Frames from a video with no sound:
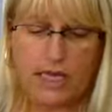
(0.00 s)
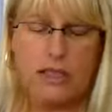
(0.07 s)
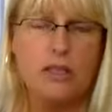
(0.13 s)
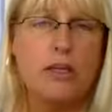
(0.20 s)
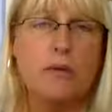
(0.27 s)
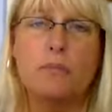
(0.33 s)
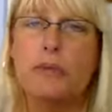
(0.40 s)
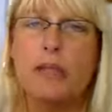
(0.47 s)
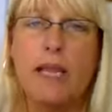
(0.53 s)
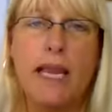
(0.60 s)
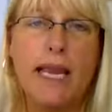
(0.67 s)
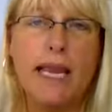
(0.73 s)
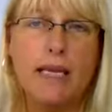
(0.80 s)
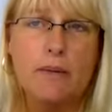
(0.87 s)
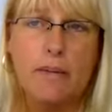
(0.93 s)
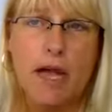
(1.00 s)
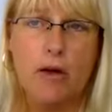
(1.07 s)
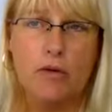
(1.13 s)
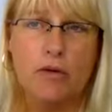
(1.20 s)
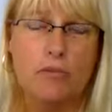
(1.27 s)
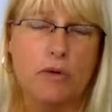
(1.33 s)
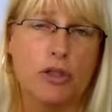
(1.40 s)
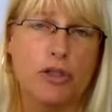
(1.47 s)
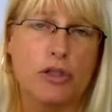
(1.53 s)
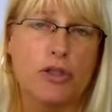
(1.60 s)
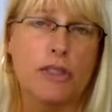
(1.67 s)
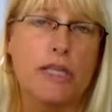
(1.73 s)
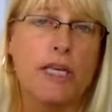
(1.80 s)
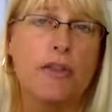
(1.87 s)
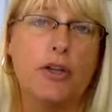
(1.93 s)
complain about
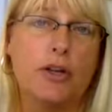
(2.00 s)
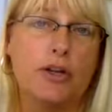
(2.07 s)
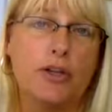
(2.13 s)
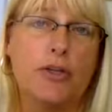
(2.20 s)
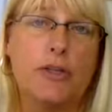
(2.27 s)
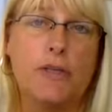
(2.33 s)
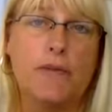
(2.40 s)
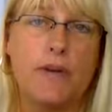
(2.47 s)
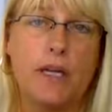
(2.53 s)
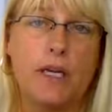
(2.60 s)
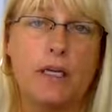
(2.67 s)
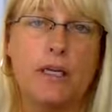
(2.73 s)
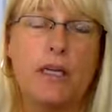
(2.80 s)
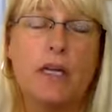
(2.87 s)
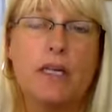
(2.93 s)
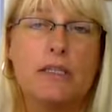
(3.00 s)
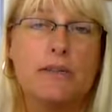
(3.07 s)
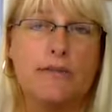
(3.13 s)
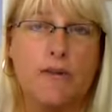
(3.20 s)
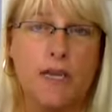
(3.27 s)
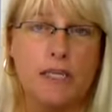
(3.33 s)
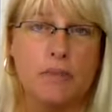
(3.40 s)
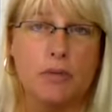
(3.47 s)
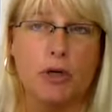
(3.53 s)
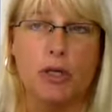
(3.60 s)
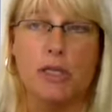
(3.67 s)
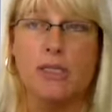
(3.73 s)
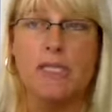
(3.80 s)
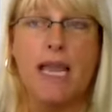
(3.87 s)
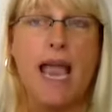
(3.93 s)
commercials in their newsfeed to Facebook
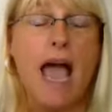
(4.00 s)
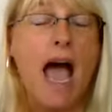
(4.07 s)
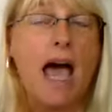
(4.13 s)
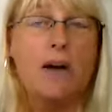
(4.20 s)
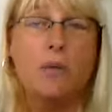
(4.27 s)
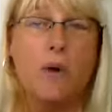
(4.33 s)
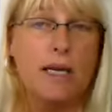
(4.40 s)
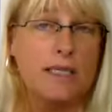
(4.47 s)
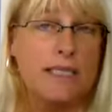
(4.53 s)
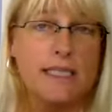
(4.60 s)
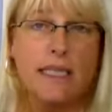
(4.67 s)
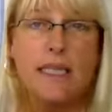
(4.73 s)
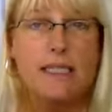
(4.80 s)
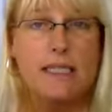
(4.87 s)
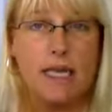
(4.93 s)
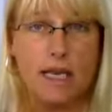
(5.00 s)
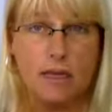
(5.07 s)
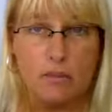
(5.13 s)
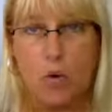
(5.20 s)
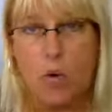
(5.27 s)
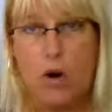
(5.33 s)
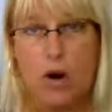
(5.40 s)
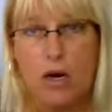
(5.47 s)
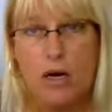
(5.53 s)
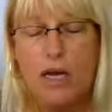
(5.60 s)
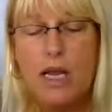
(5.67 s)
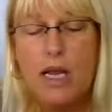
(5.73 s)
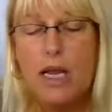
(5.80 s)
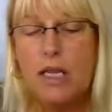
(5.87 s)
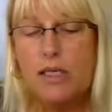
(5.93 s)
and say, I don't want to see this anymore.
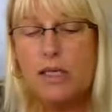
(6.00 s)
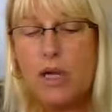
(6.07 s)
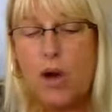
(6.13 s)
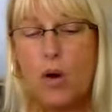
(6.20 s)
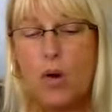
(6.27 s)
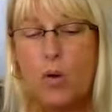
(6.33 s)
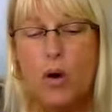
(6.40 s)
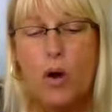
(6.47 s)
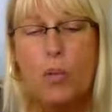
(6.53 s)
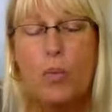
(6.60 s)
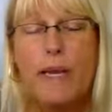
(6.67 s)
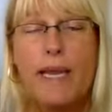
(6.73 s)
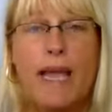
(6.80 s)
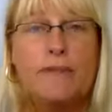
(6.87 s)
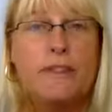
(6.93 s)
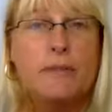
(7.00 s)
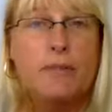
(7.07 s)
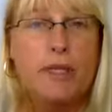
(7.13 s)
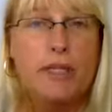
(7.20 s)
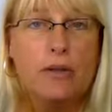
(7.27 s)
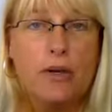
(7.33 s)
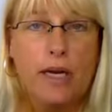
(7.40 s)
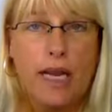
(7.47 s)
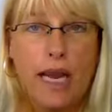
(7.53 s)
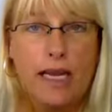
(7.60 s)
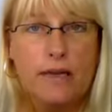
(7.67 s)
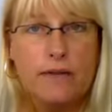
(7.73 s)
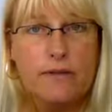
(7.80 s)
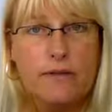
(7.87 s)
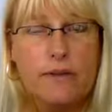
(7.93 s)
So we have to be
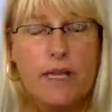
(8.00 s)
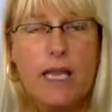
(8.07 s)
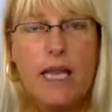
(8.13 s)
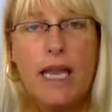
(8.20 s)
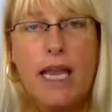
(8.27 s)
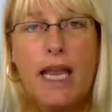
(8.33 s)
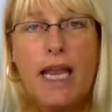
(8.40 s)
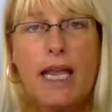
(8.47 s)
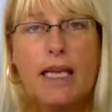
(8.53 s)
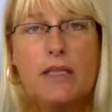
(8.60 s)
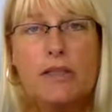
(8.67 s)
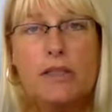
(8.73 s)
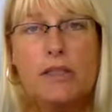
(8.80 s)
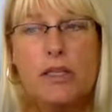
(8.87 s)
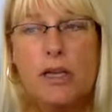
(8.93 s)
creative and